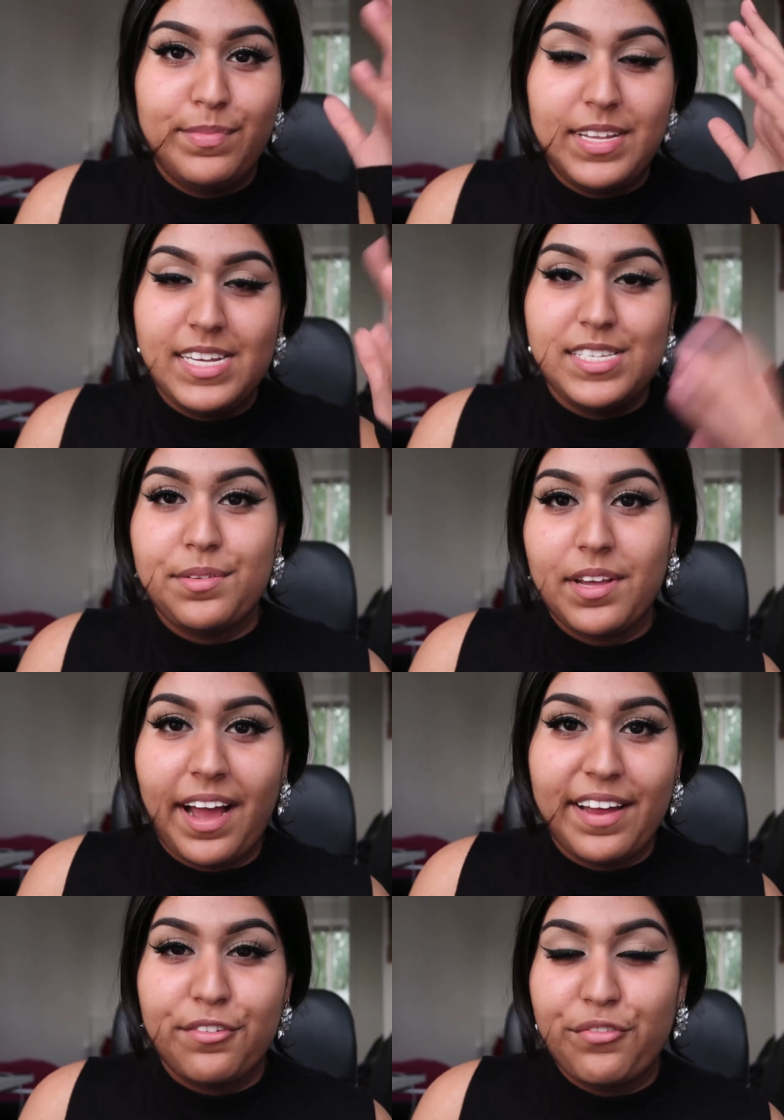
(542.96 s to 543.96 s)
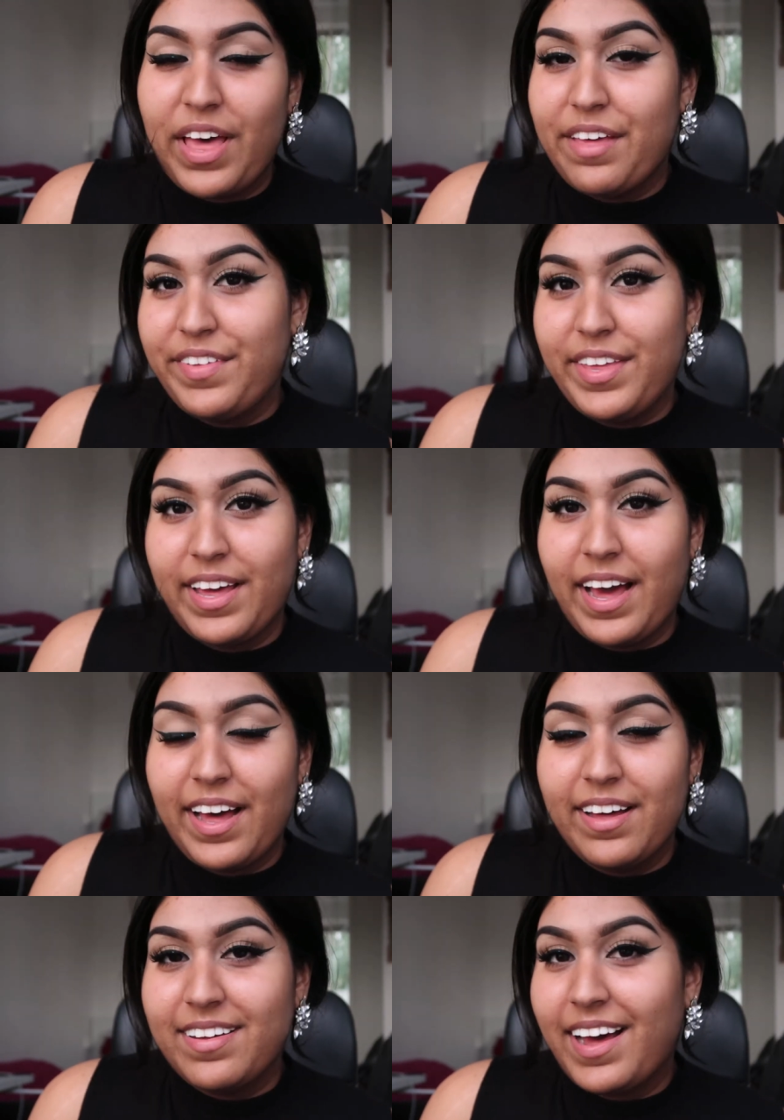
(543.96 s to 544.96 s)
these kind of heavy
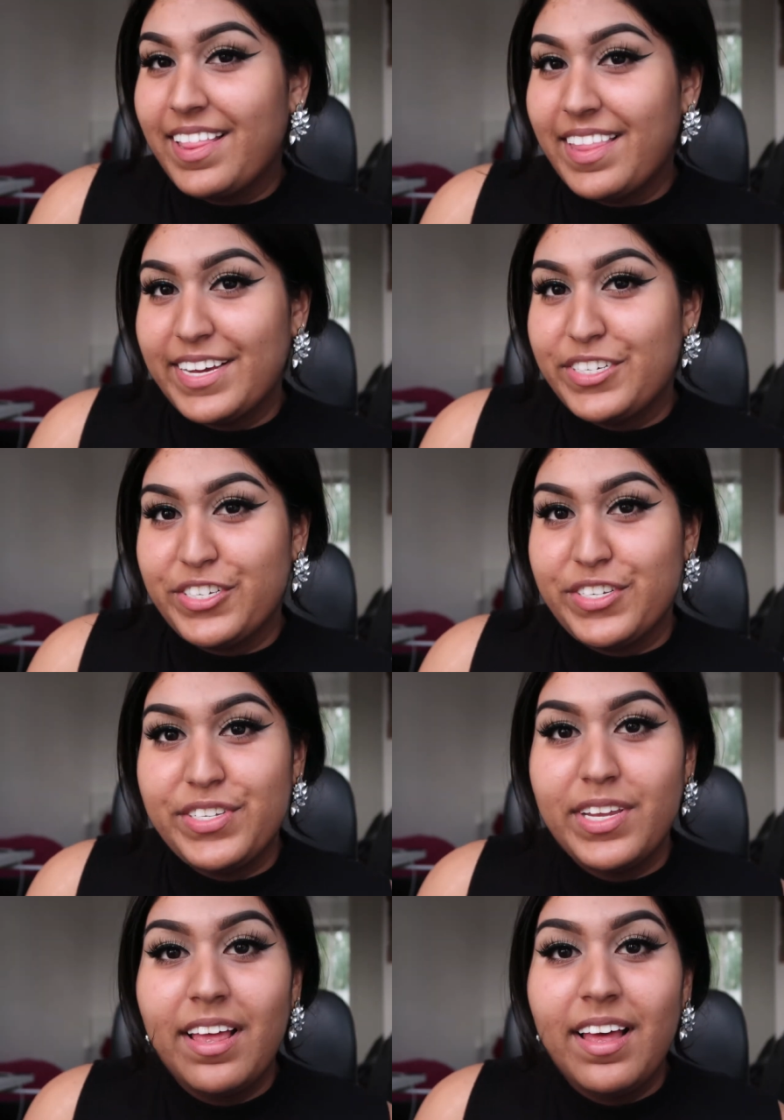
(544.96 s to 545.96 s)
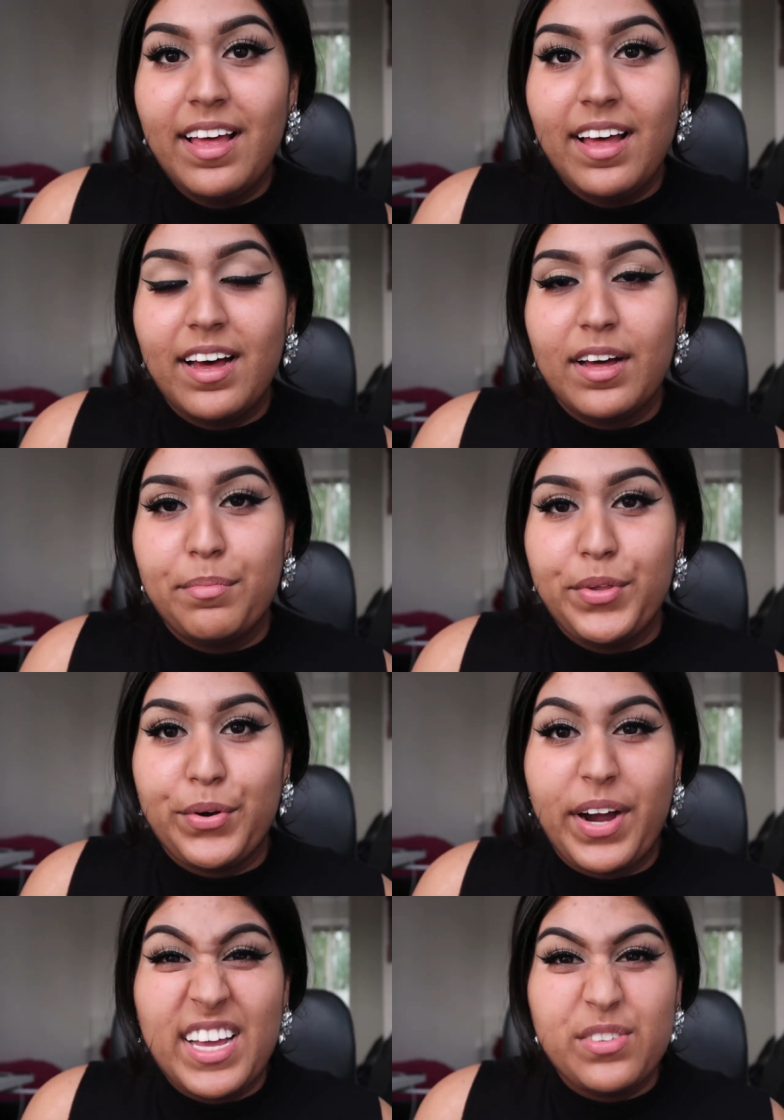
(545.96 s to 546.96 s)
eyelashes,
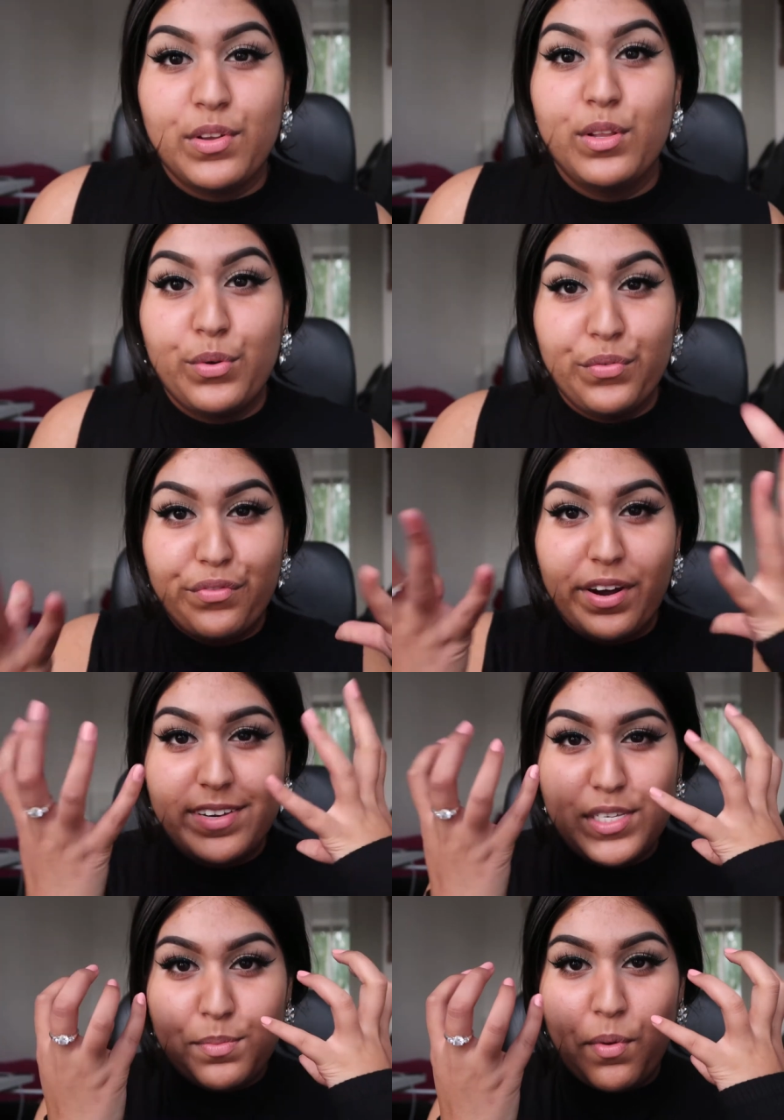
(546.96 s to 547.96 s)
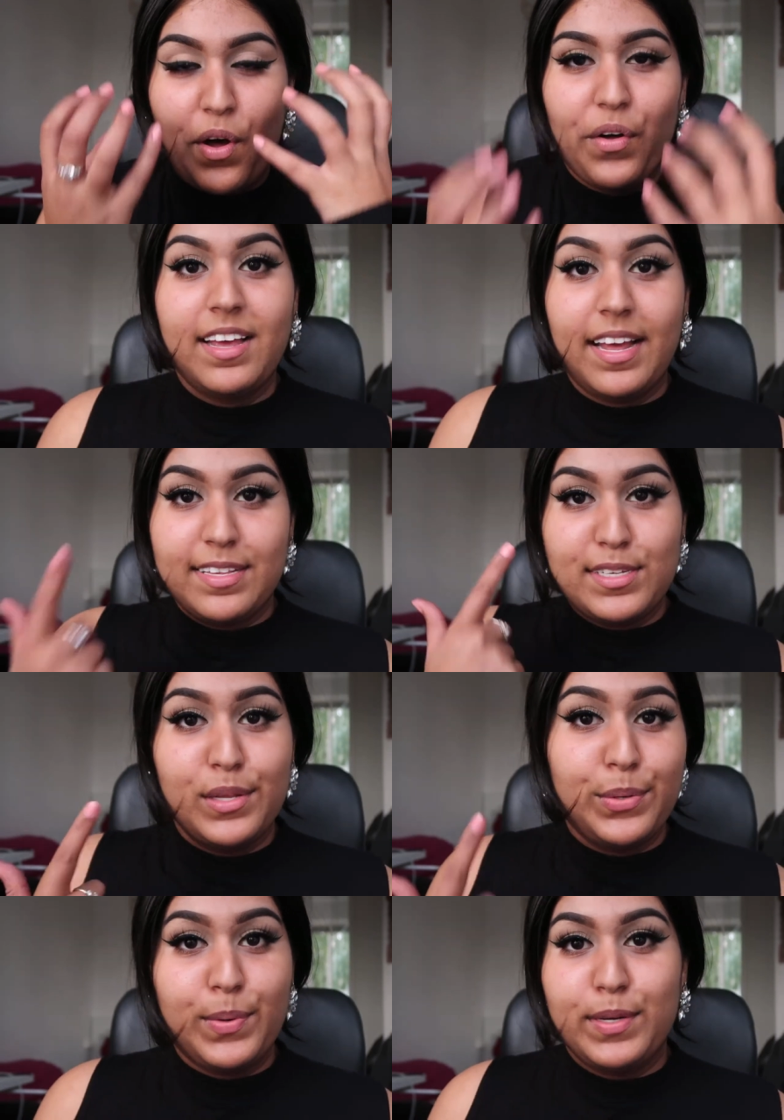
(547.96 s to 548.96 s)
your eyes will look very small and this
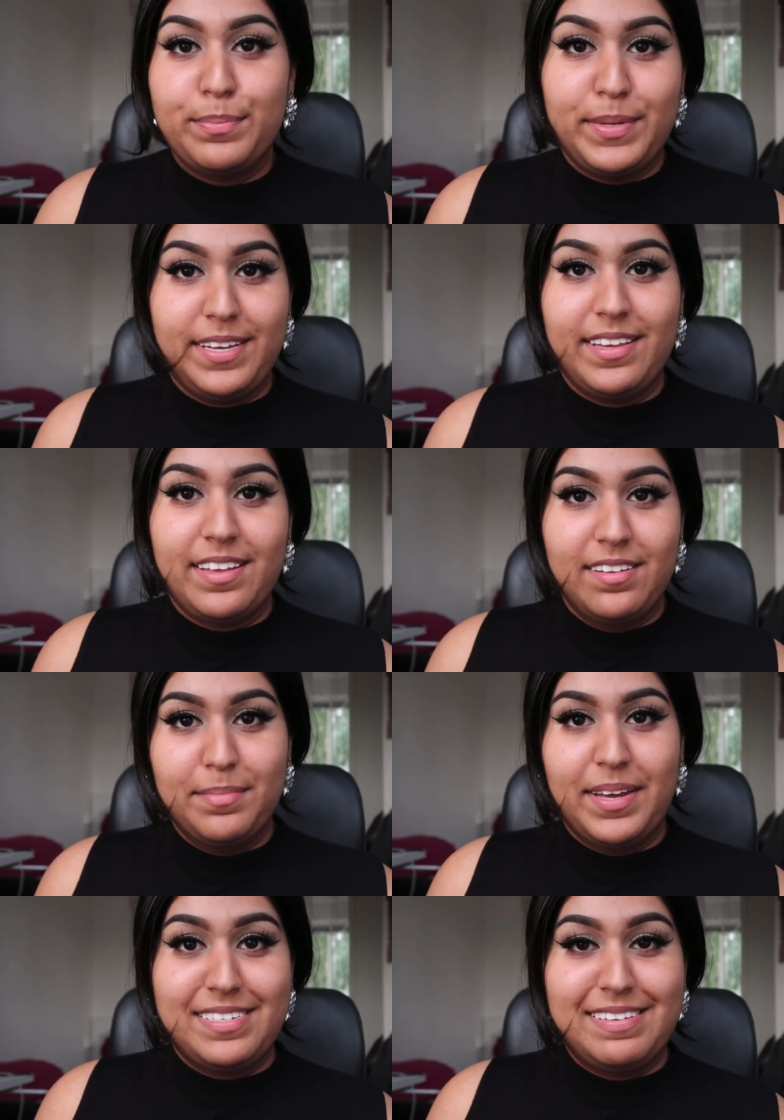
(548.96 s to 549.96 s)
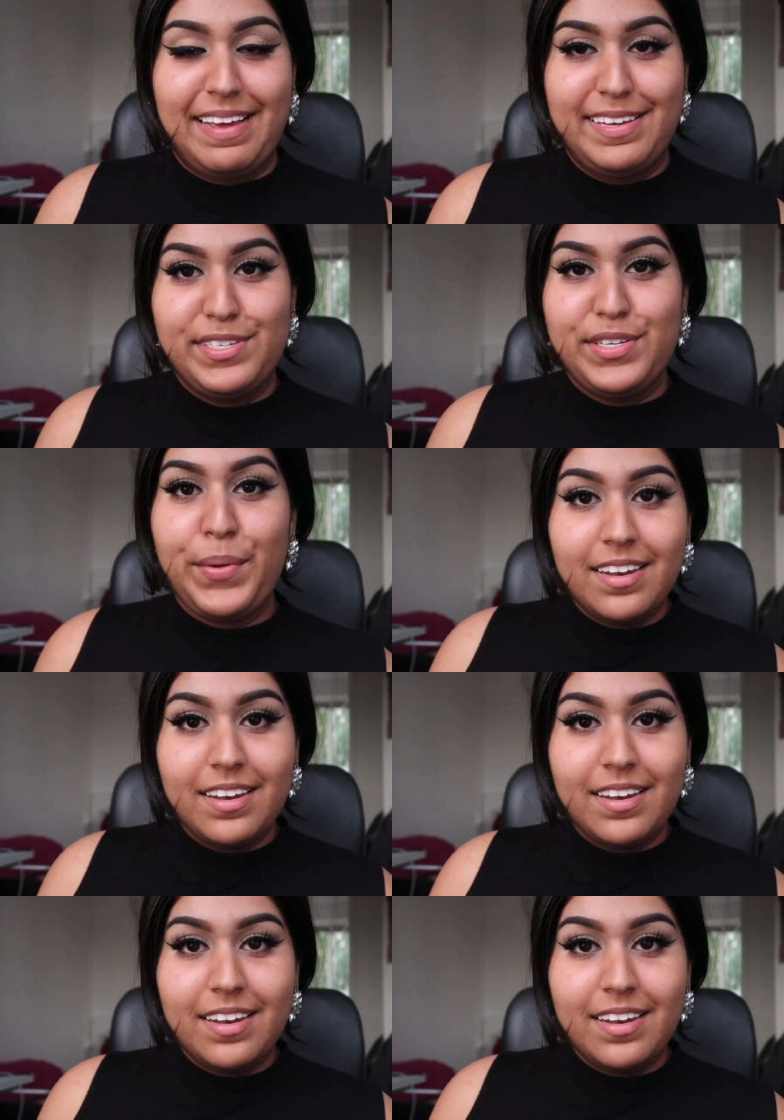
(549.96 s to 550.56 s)
look won't be as nice.